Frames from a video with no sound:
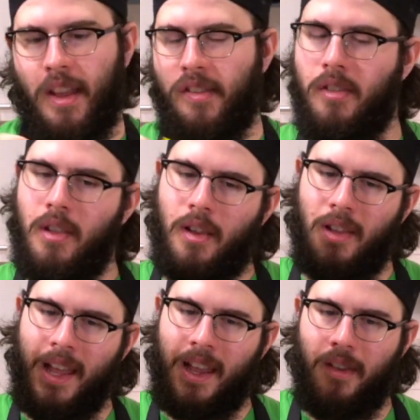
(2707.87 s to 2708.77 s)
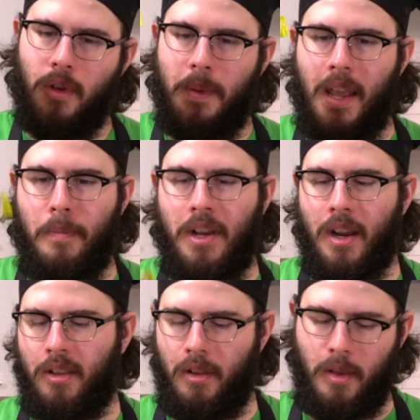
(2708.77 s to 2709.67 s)
Doesn't look like it would be
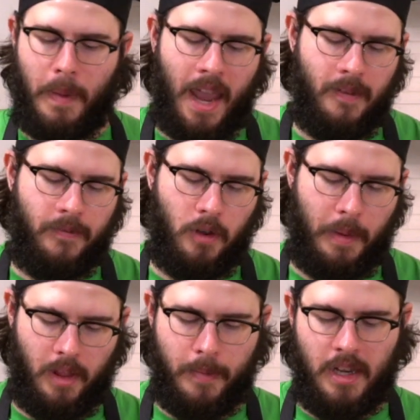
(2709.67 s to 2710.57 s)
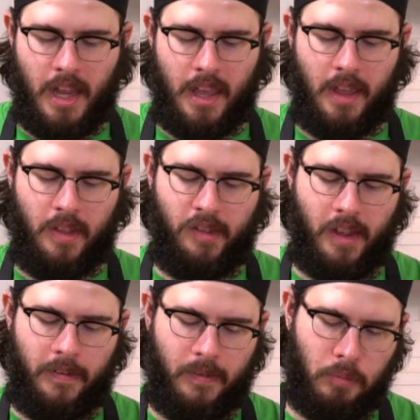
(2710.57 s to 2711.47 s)
particularly painful, but let me tell you, this
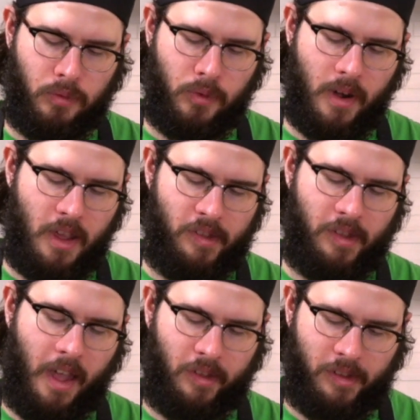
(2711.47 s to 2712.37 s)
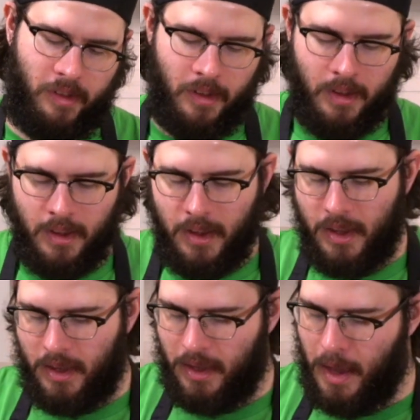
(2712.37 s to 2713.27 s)
stuff pretty sucks.
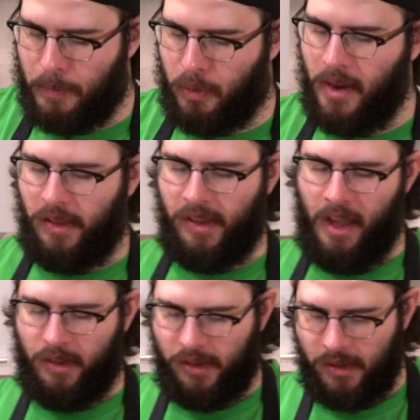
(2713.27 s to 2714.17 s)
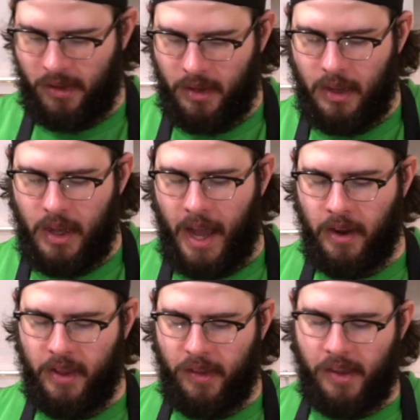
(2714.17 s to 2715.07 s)
It pretty sucks. I
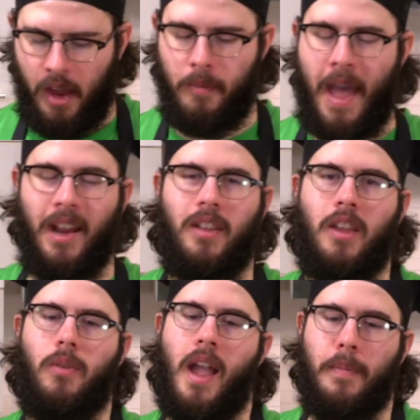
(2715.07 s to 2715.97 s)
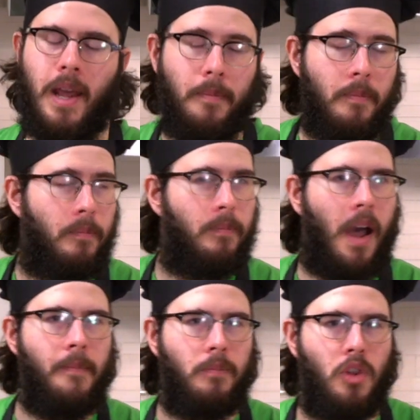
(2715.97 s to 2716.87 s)
know that's not grammatically correct, but I'm,
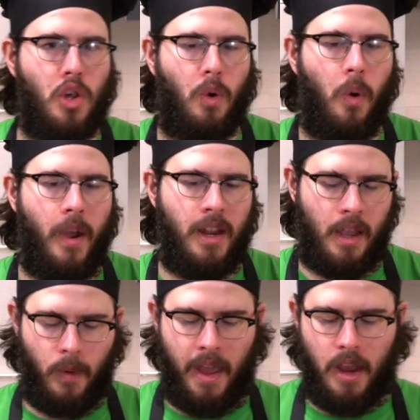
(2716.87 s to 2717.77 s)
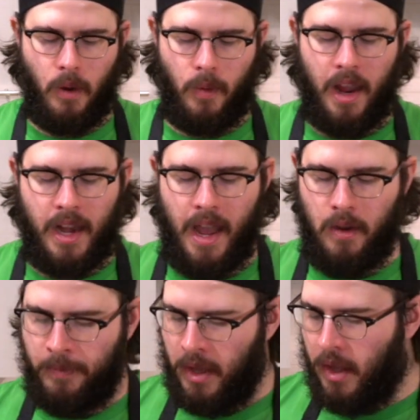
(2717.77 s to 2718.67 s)
I'm coining it right here, right
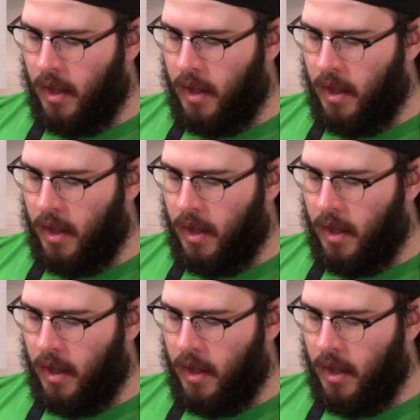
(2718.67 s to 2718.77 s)
now.